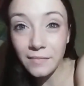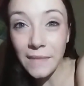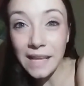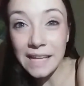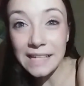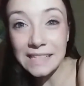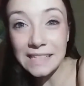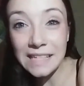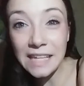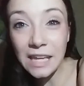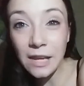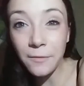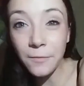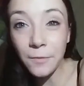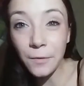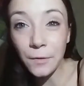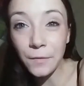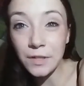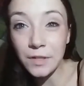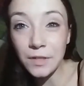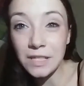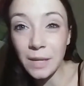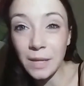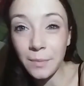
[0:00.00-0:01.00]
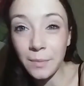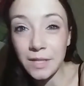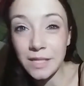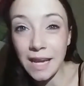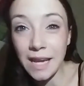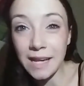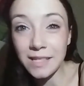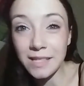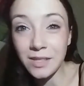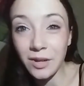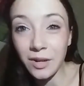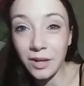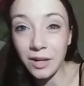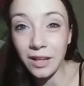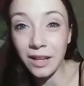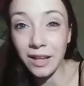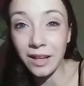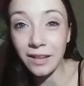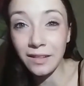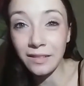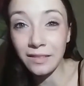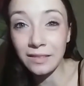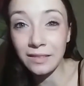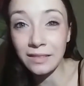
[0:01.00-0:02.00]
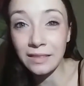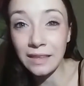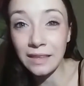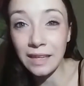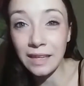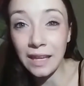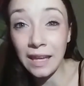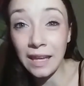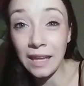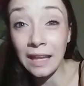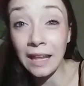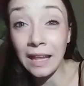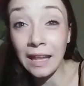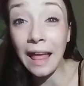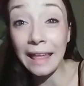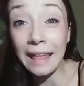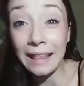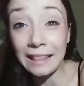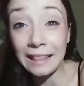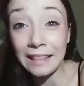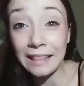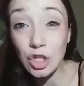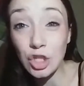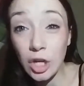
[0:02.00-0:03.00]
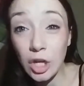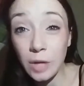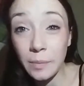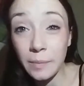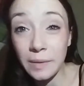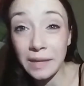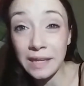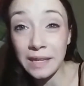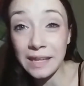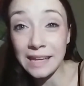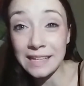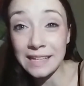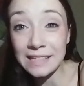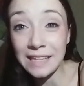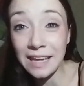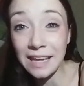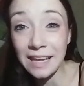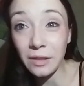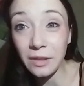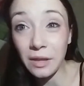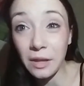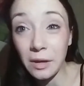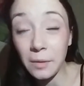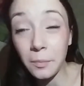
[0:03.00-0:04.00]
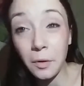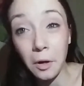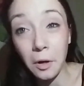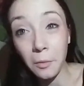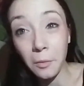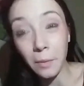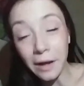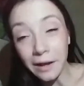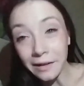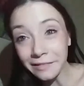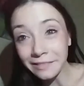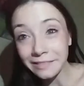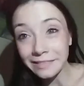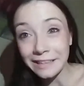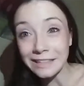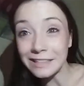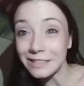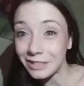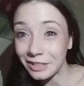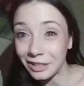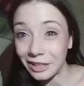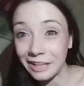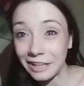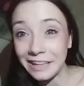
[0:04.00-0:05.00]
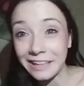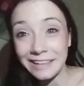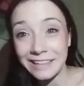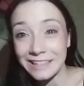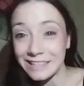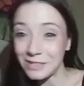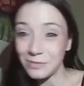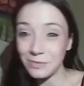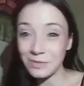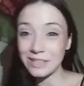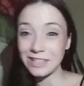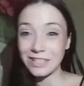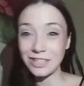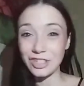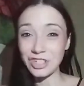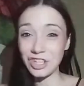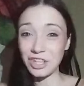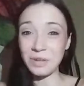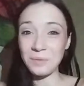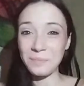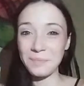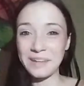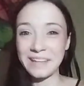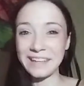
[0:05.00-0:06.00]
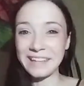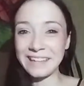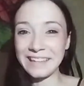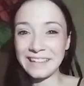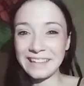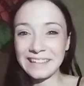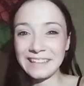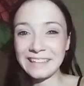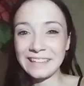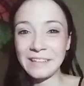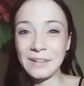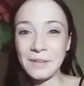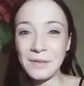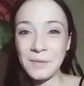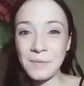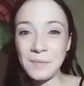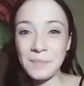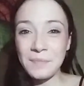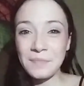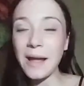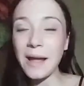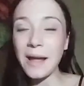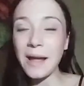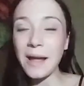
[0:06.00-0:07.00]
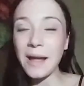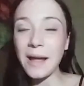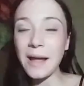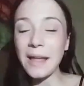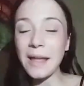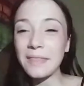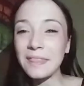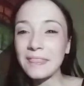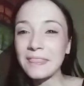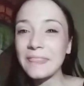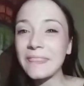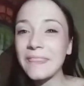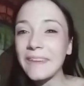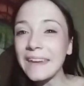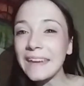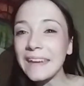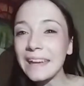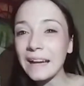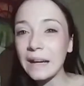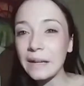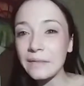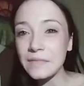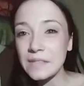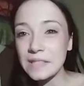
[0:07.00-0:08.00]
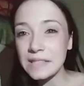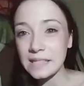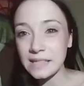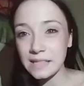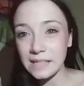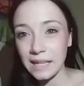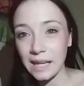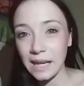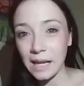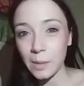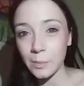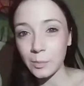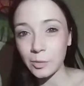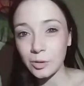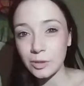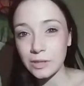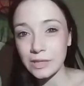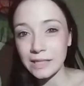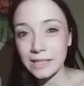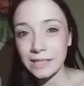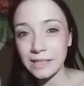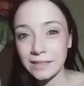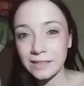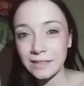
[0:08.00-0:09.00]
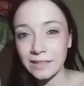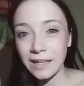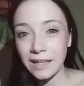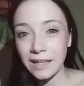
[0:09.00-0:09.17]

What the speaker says: Tia, for the first time yesterday, I saw a legitimate ESA at the airport. Well, that's good. At least it was legitimate. I think I've seen Hamilton.